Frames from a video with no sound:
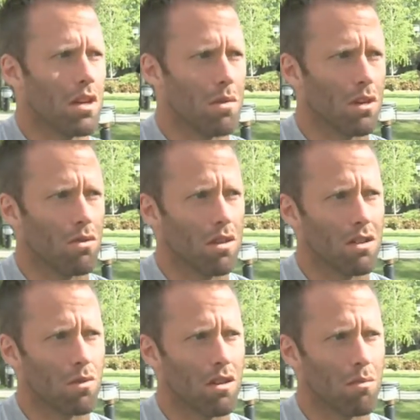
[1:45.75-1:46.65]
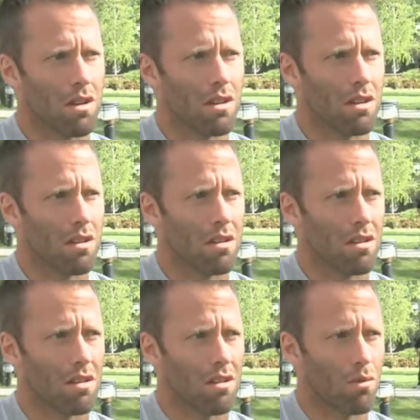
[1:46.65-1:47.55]
I mean Horia is one of my
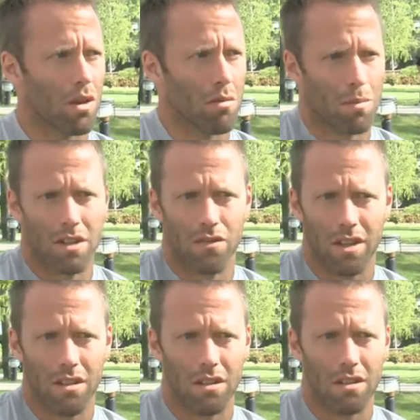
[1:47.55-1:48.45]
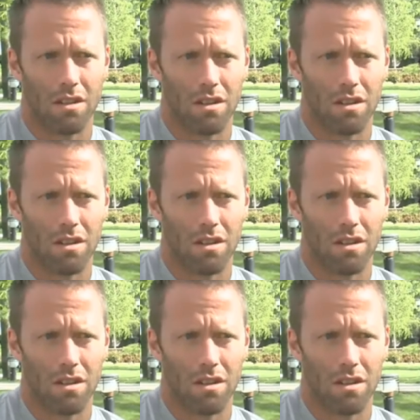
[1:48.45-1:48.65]
uh, one of my best friends.